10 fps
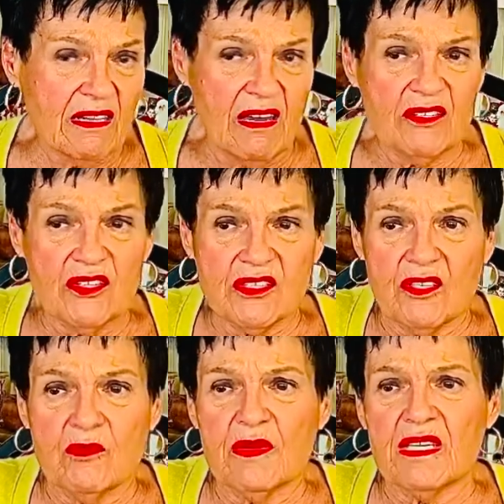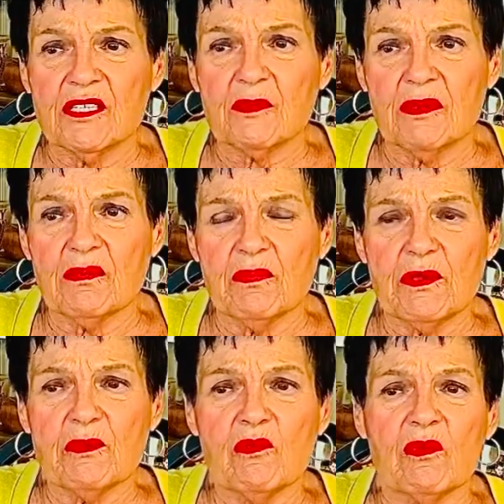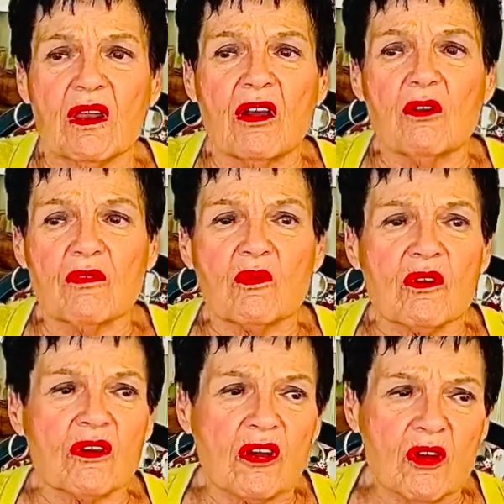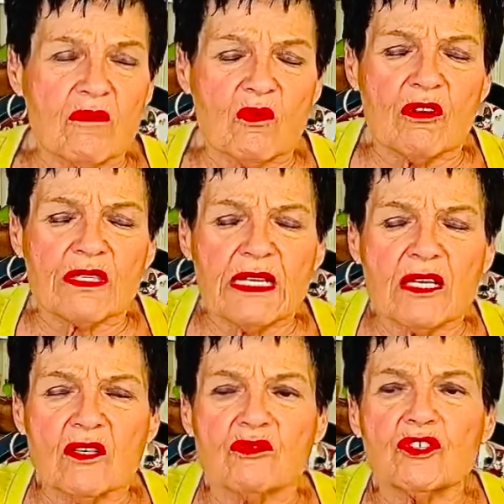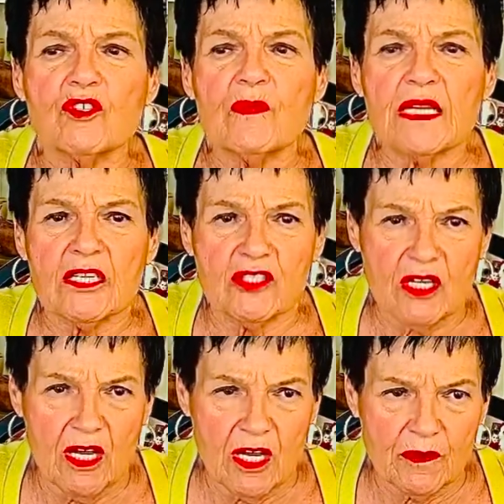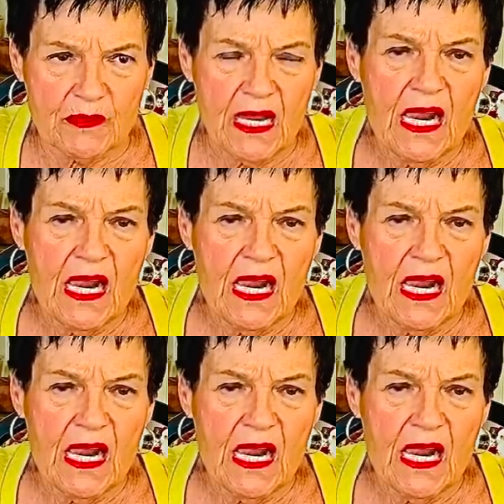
not just obese, but people will overwork, take on too many jobs,